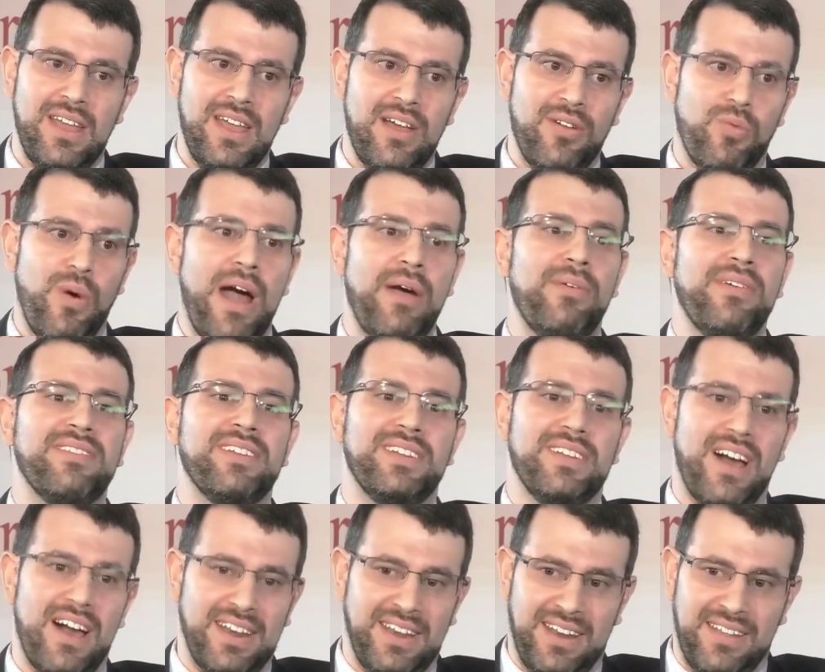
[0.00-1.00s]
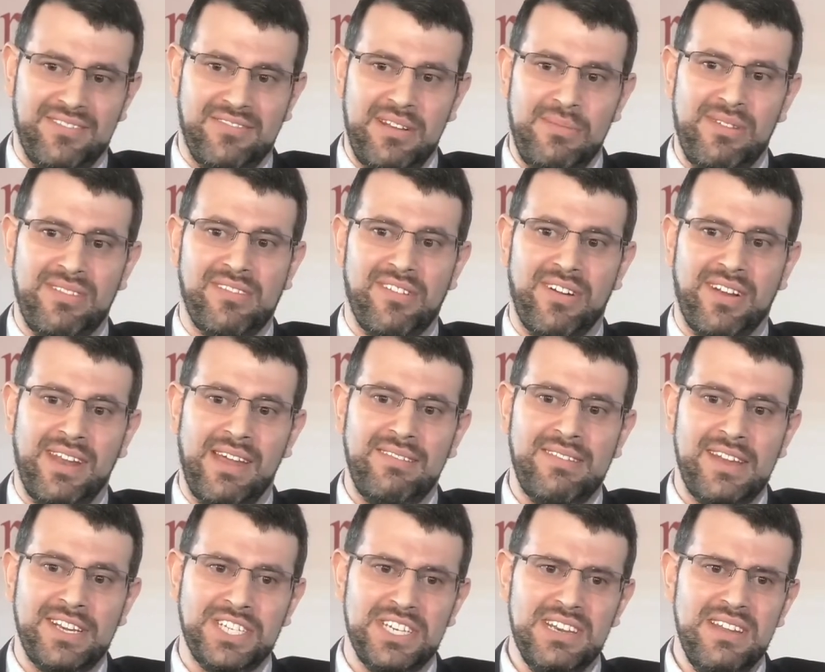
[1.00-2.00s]
Why was it not an extremist
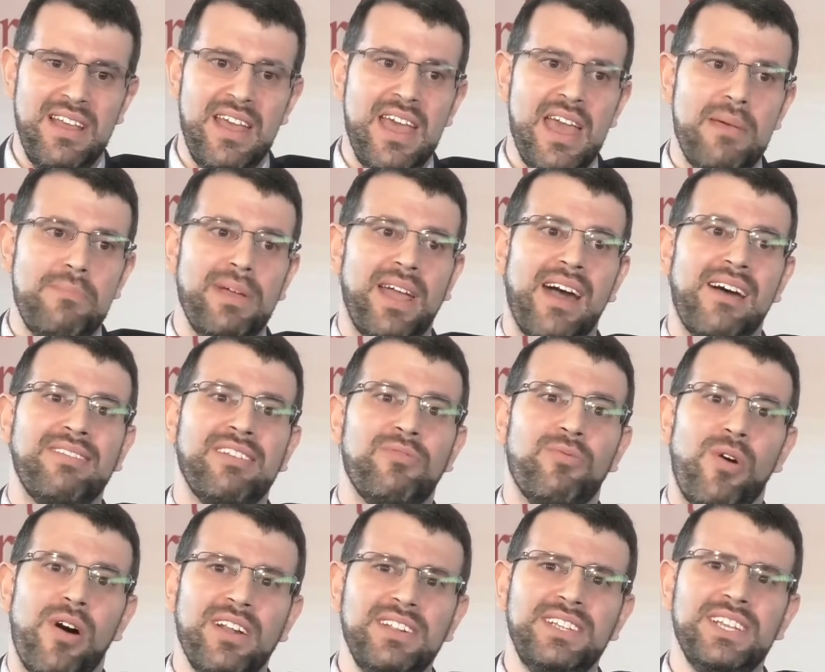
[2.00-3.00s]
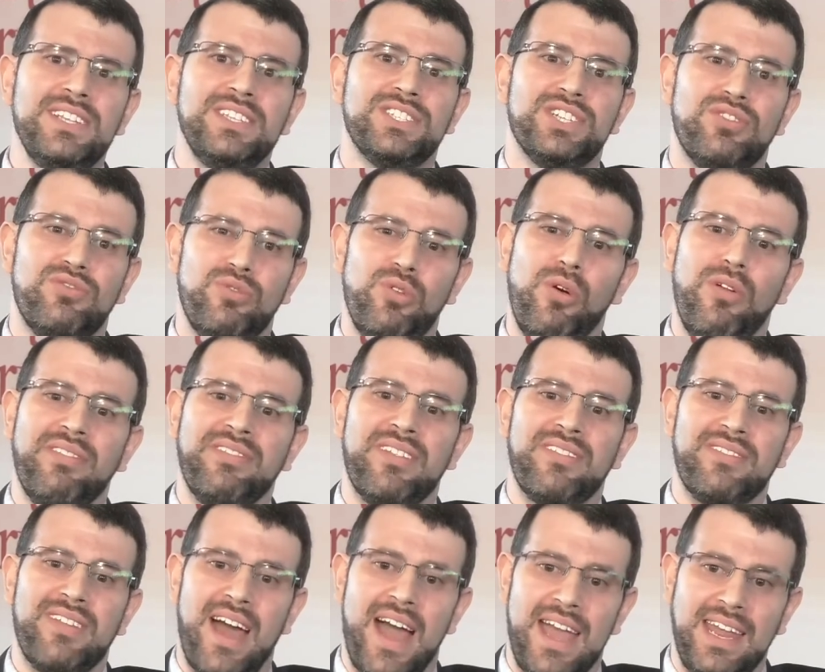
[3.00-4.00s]
organization? Because it wanted to rule
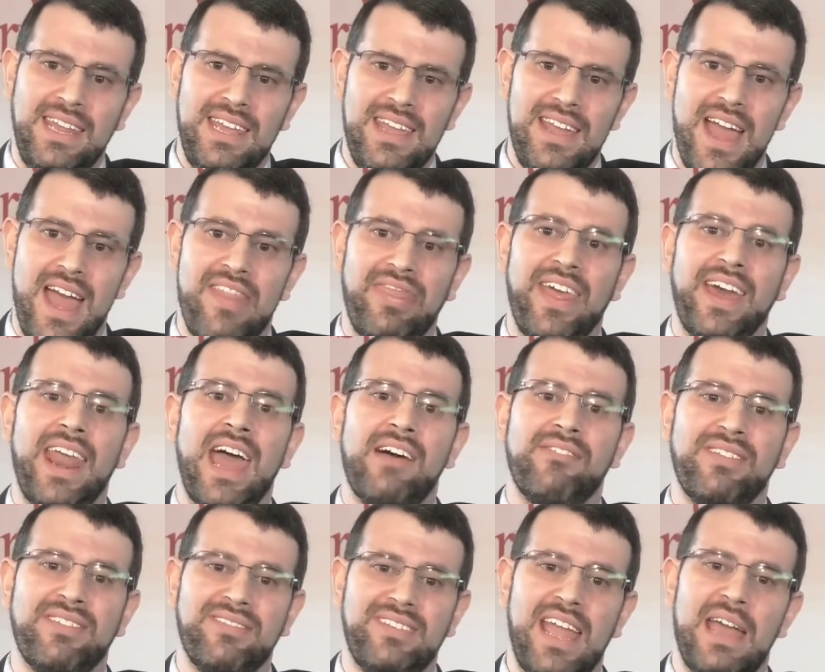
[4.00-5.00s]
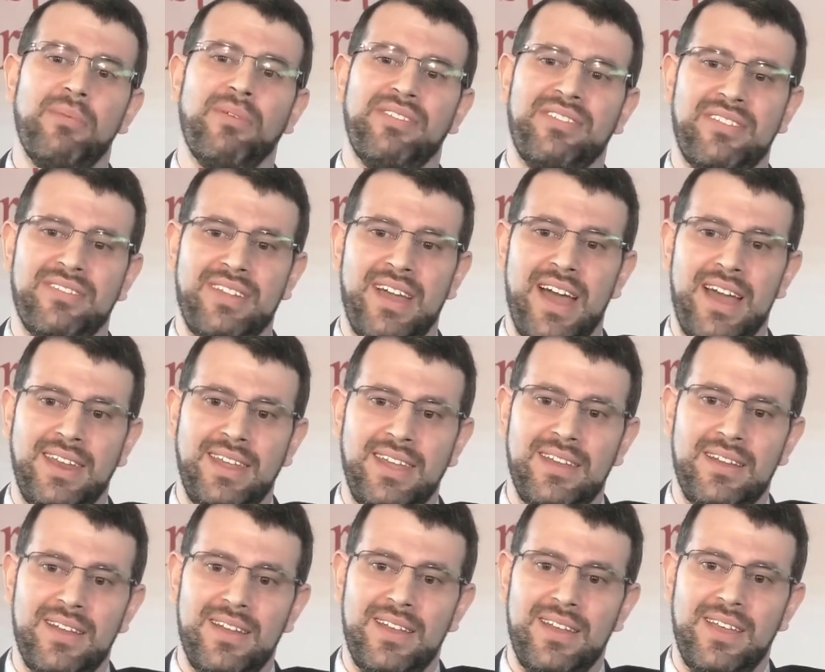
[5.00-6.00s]
society and then have a stable society.
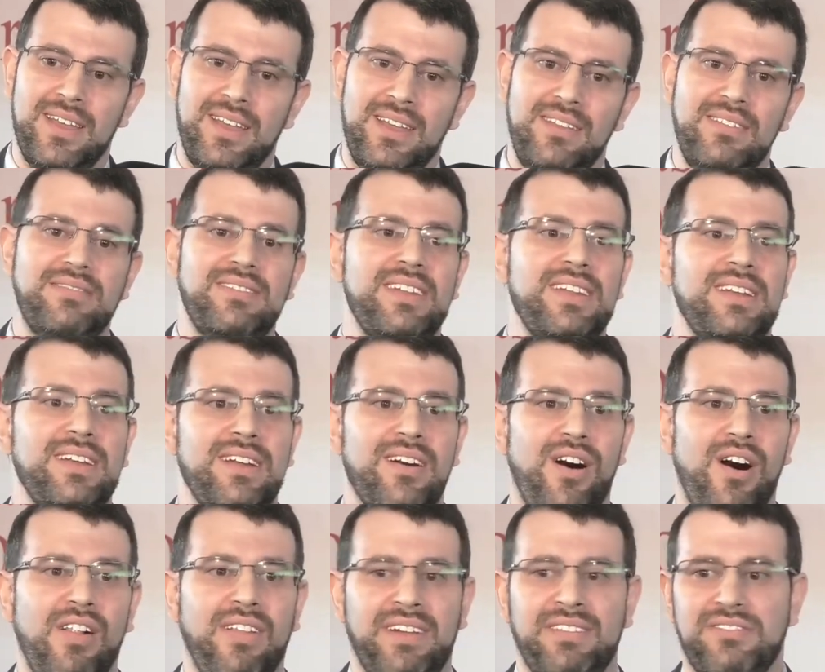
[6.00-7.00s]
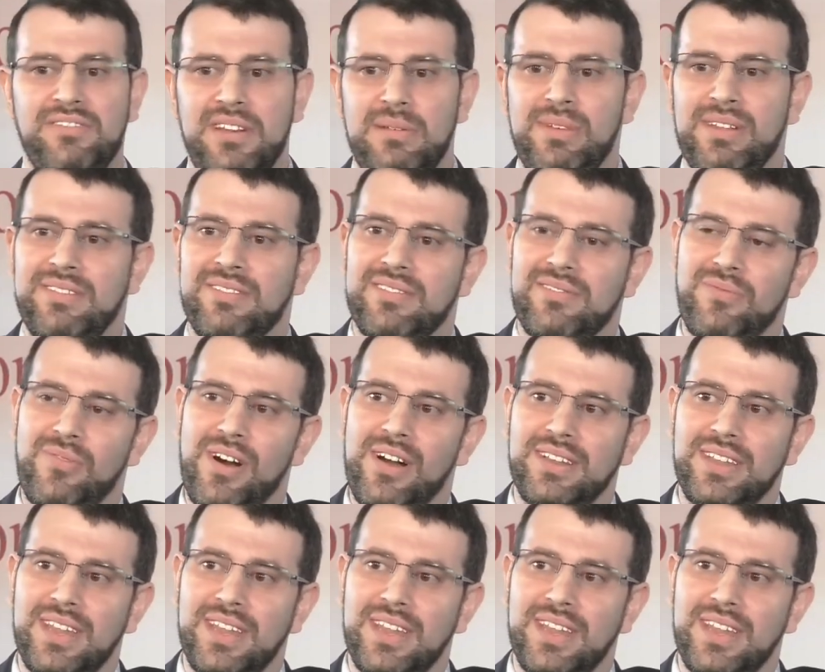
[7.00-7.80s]
You see, all extremists want